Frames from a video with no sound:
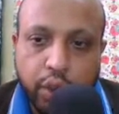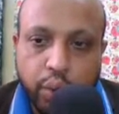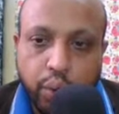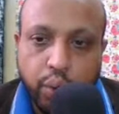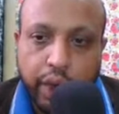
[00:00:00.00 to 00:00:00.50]

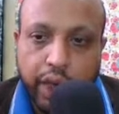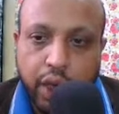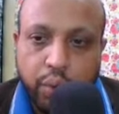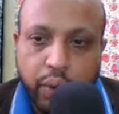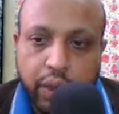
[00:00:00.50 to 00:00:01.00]
2
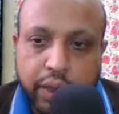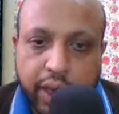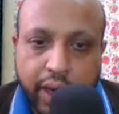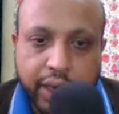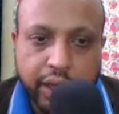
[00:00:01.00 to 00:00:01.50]
equal
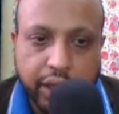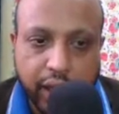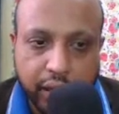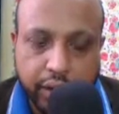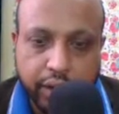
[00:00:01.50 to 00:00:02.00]
size
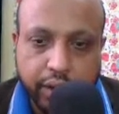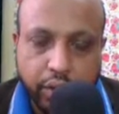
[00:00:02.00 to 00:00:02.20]
cells.